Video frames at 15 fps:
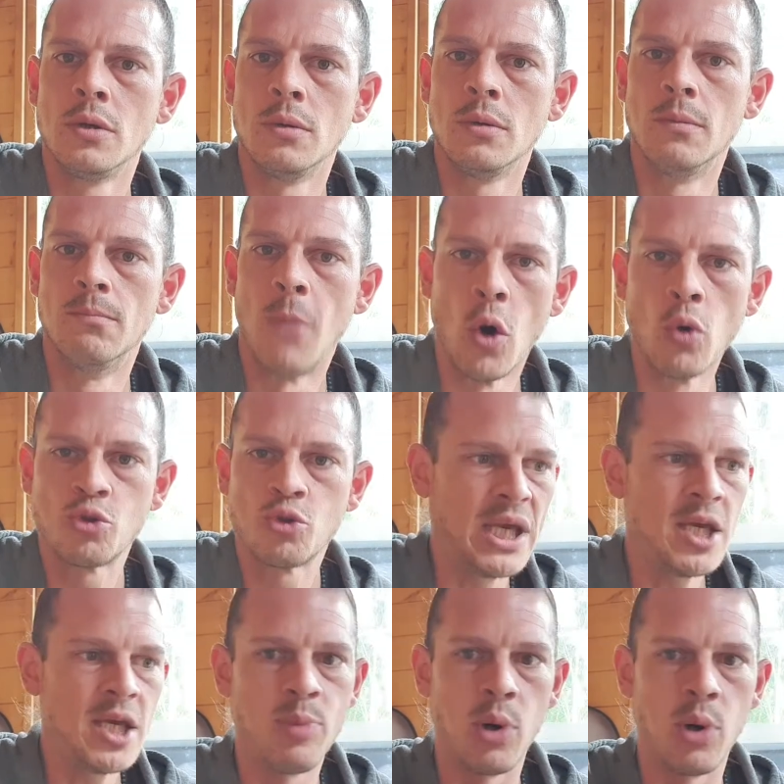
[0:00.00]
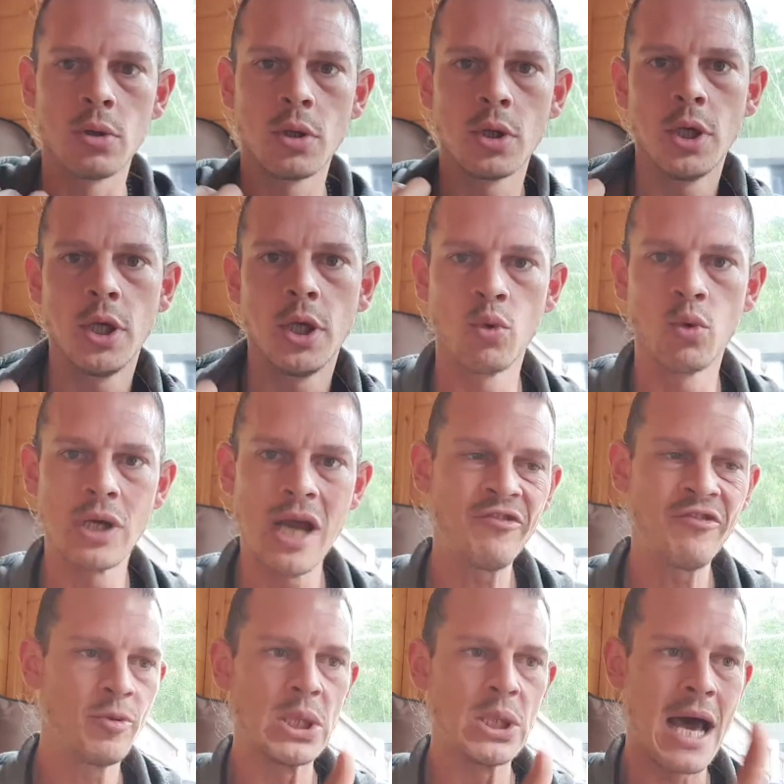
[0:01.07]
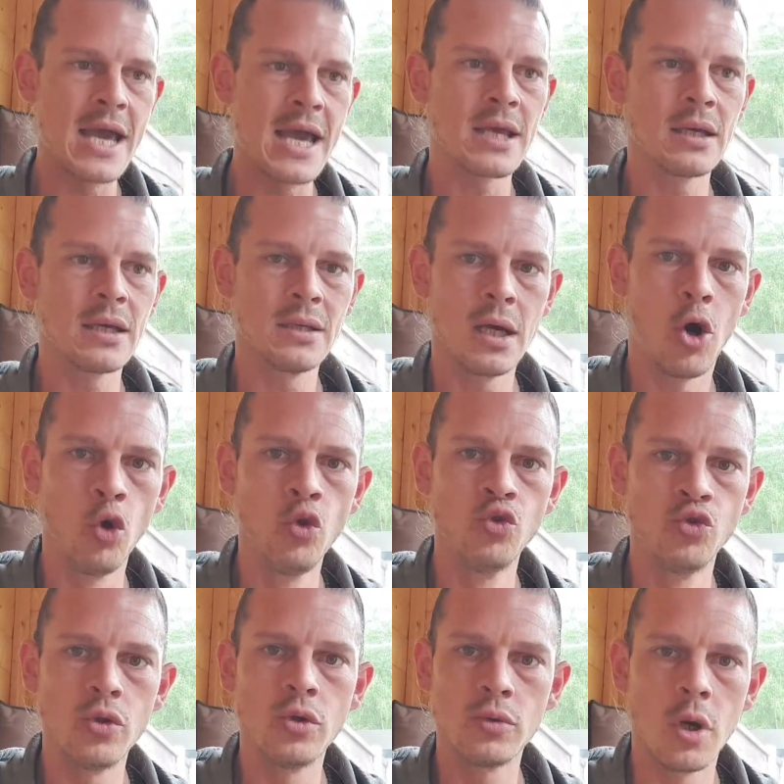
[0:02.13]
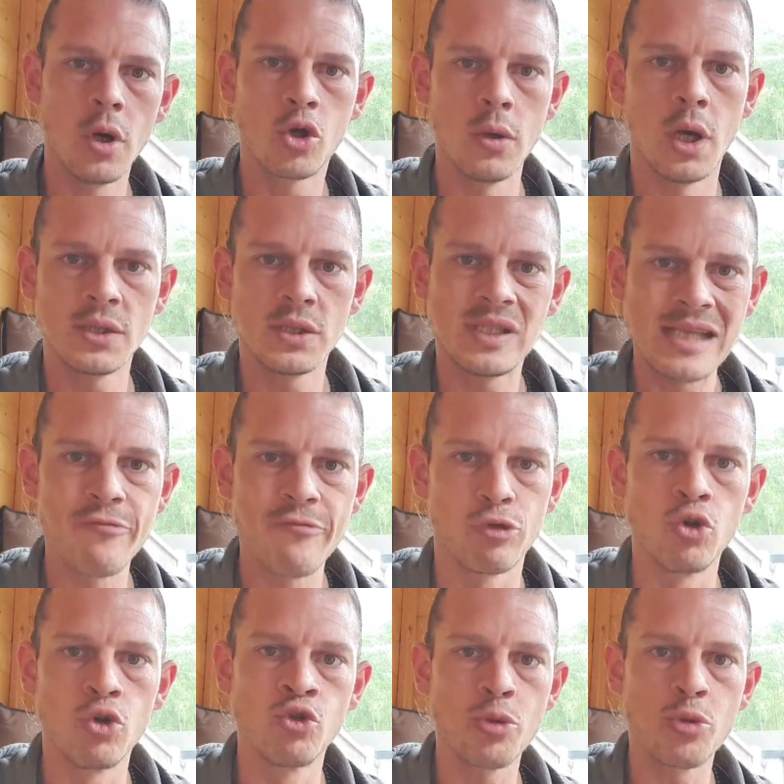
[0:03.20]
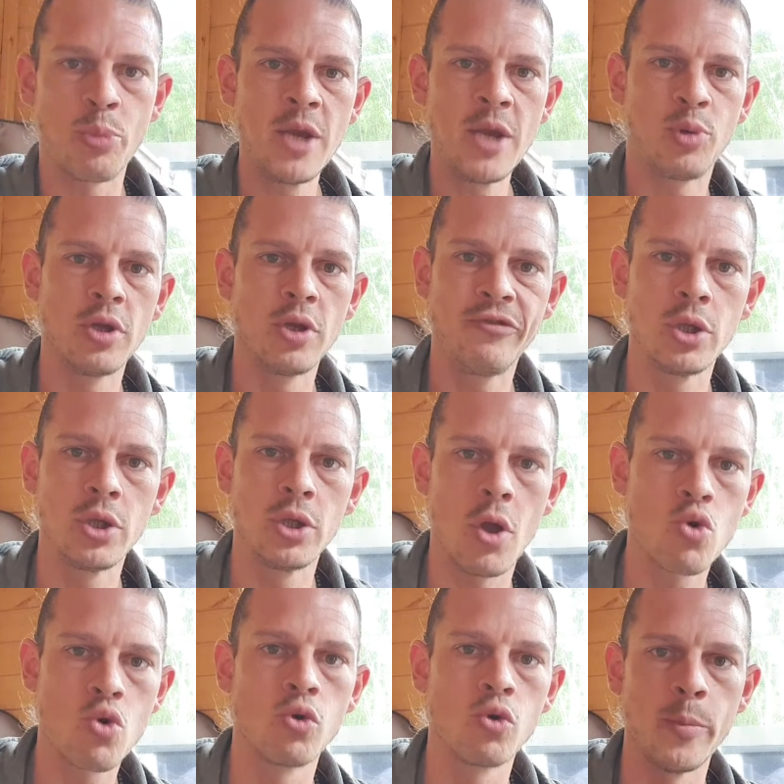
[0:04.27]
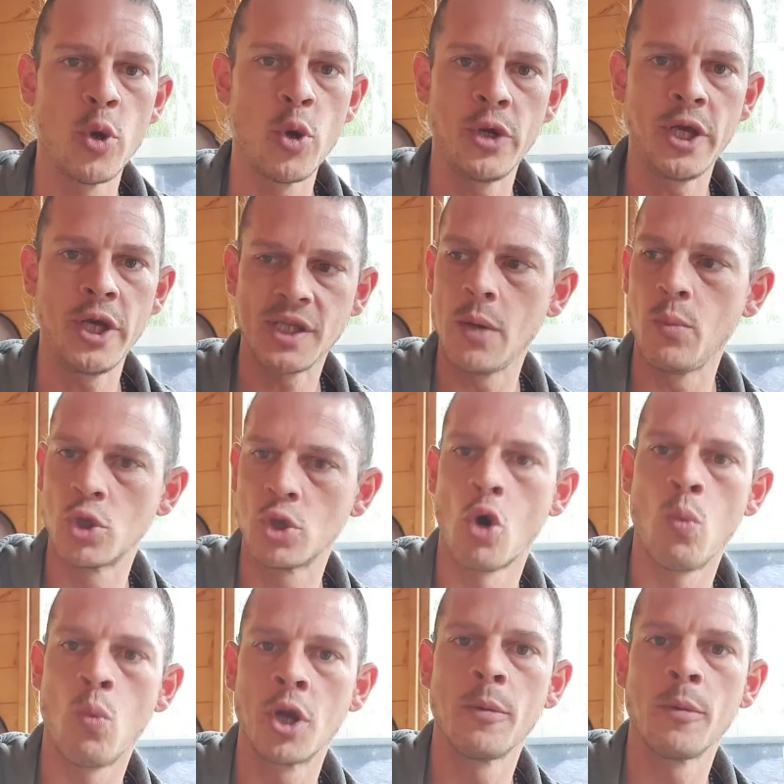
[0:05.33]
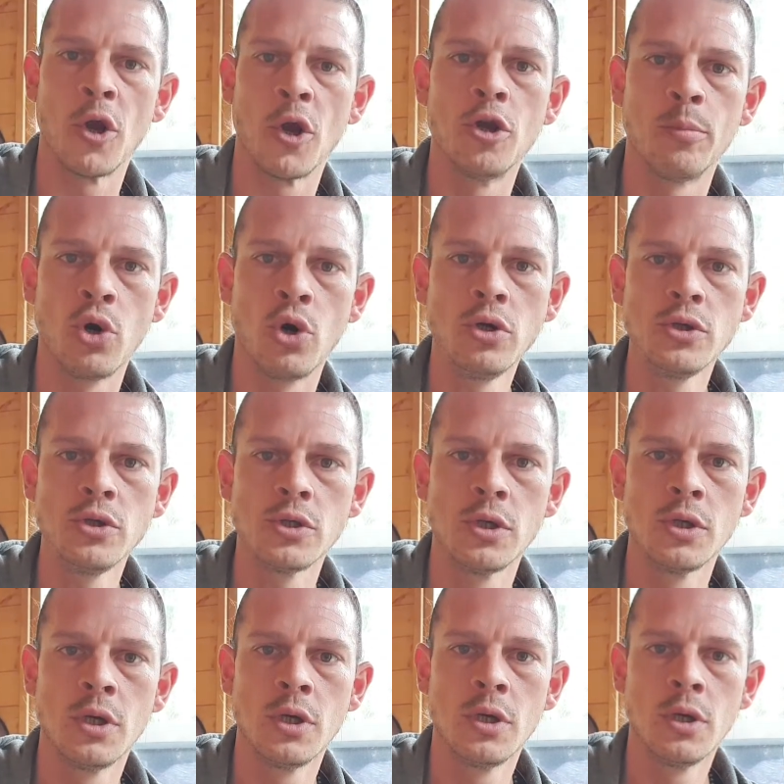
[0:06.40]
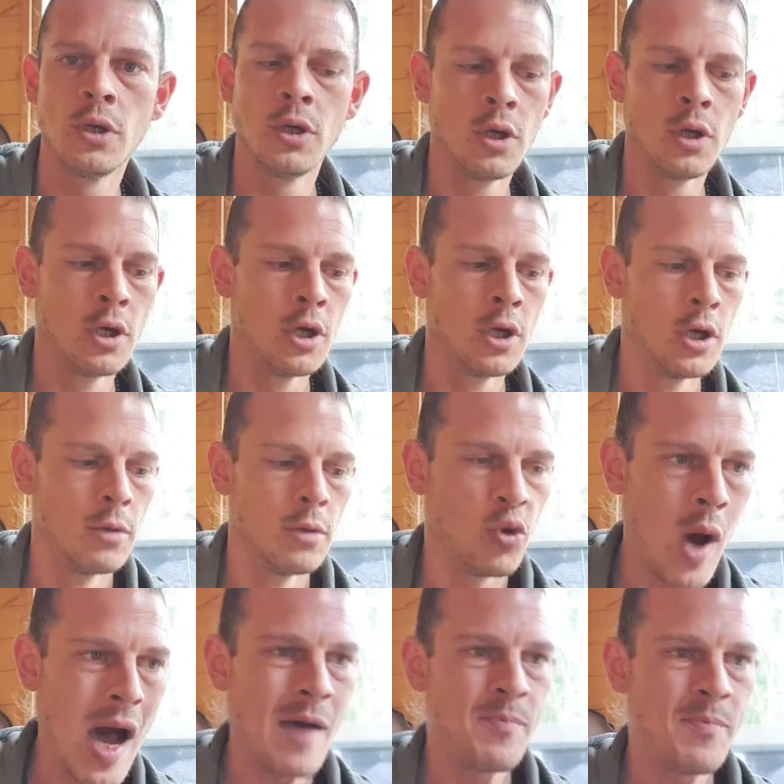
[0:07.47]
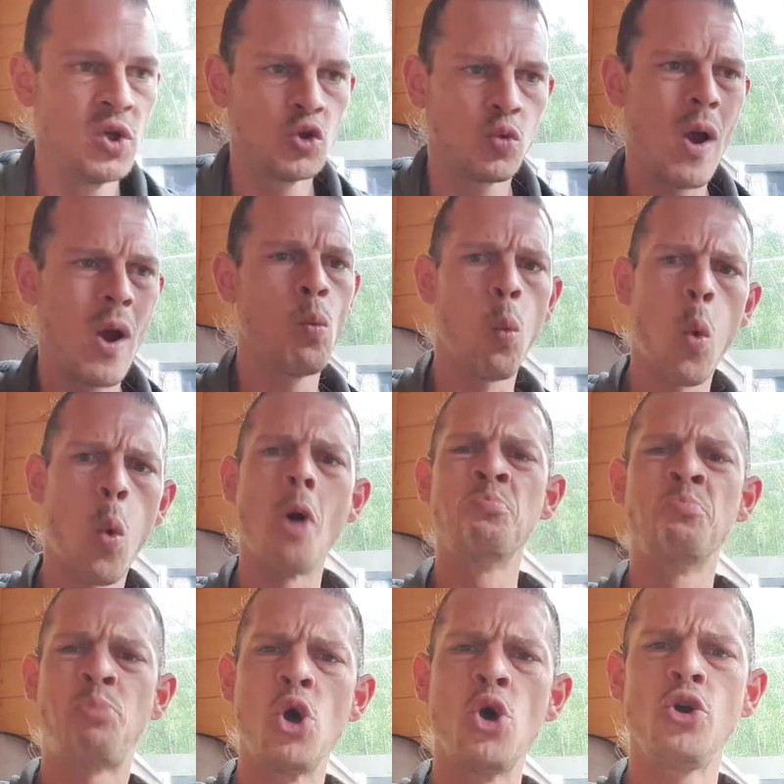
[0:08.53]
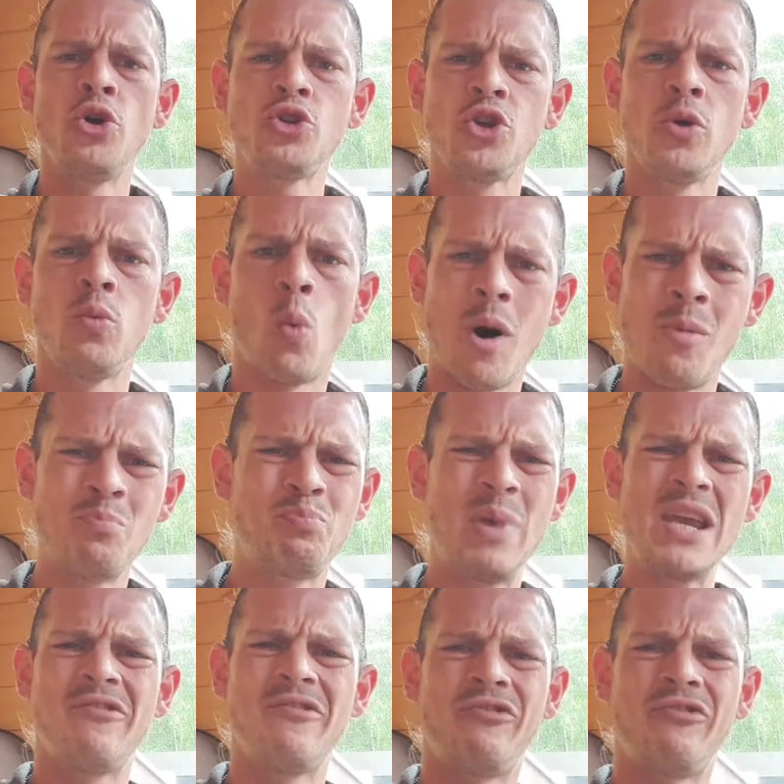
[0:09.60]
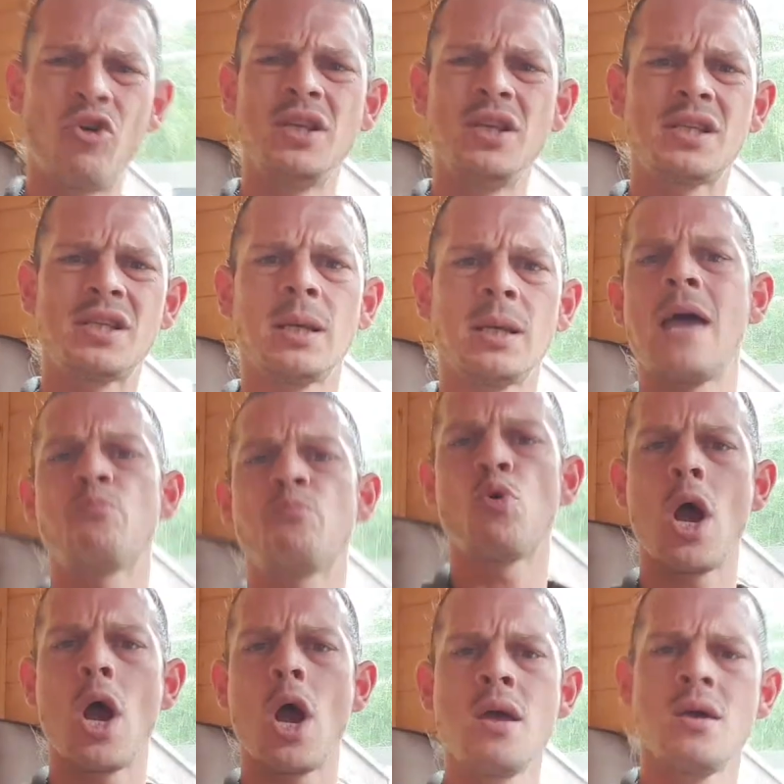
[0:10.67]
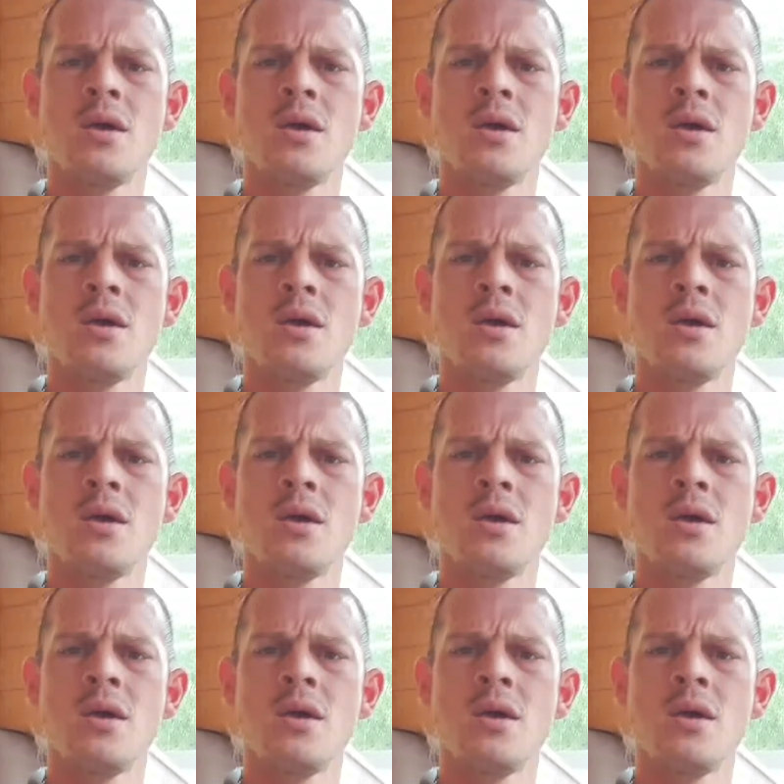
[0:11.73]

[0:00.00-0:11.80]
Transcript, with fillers: Most people, it would have to be like un, uh, several hundred people of your local community saying we don't want him on the bus. But what happens when one person, one big fucking celebrity,